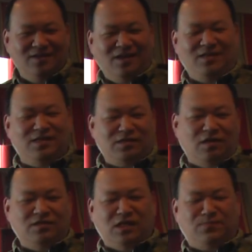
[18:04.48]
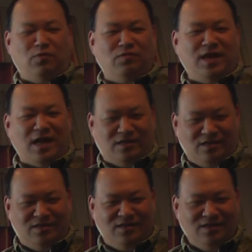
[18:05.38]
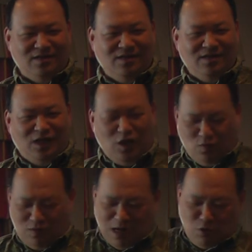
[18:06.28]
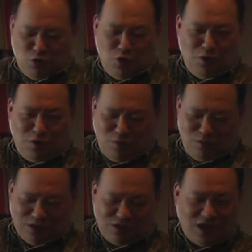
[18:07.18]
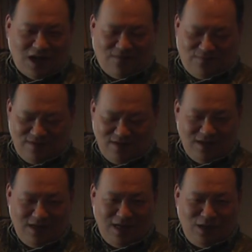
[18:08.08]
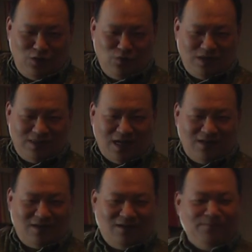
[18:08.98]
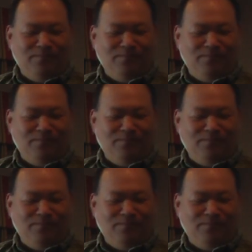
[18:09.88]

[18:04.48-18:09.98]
It is not just protected. It will now curl the shaft into the center.